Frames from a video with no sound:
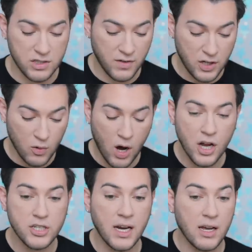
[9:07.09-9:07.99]
it was fun to
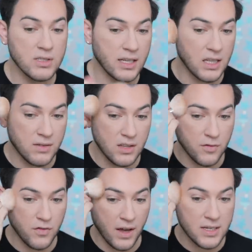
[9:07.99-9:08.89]
watch and I was like living the
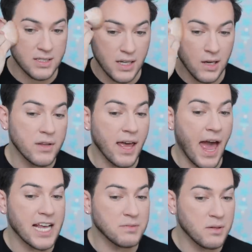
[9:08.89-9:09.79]
full fantasy. But they
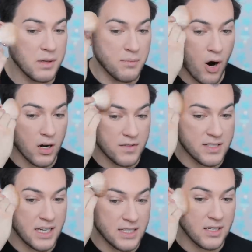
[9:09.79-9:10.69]
asked me to be part of
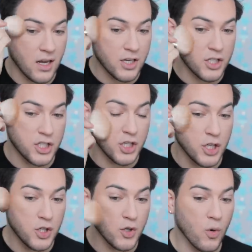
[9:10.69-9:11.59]
season
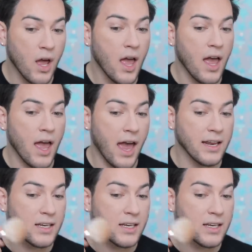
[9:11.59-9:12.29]
two and